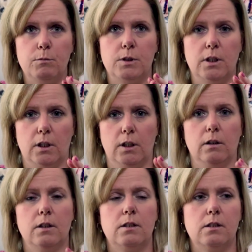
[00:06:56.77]

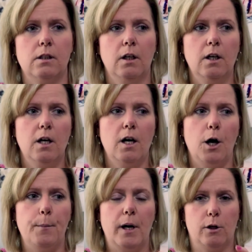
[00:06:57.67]
meticulous
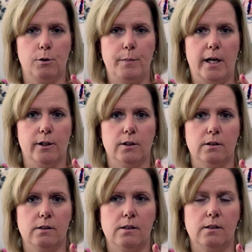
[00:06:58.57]
about her
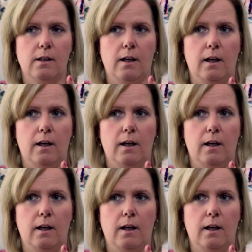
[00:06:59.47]
patterns,